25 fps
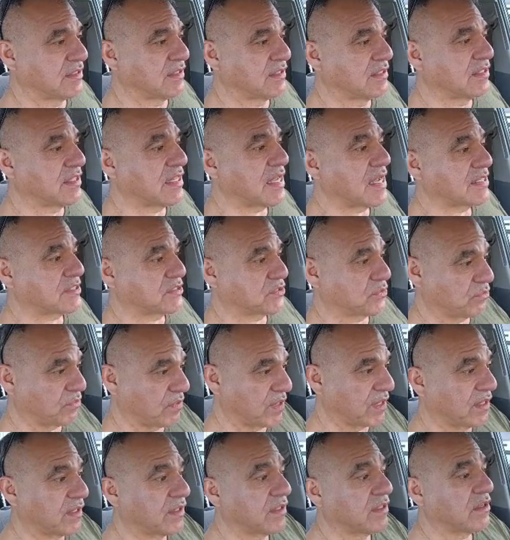That's when
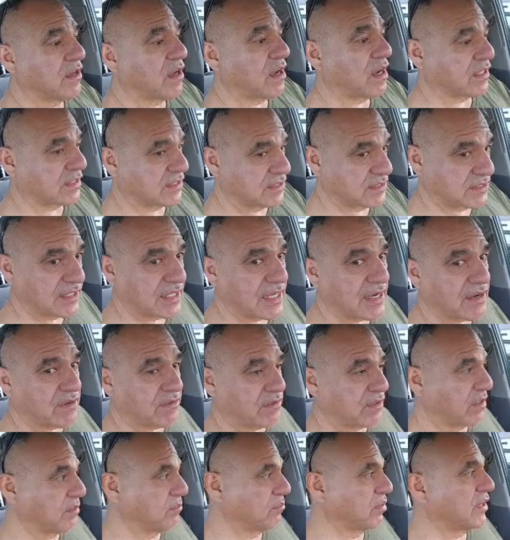it knocks it out
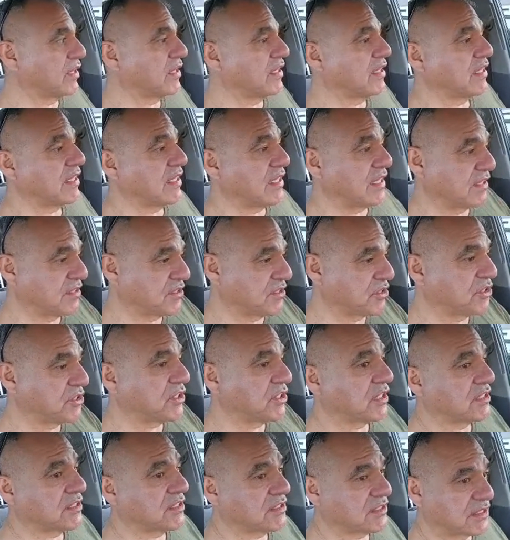completely and
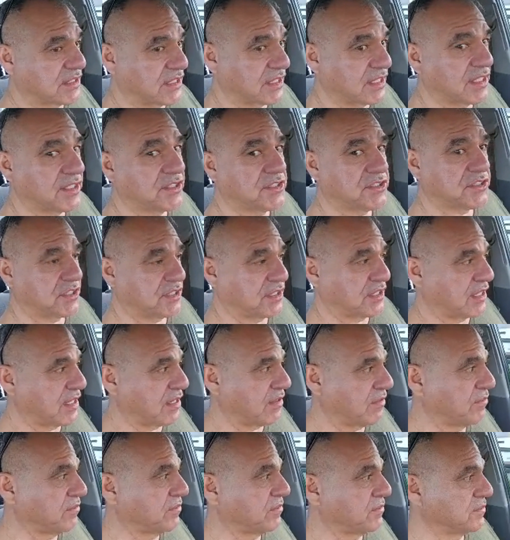shuts the engine down.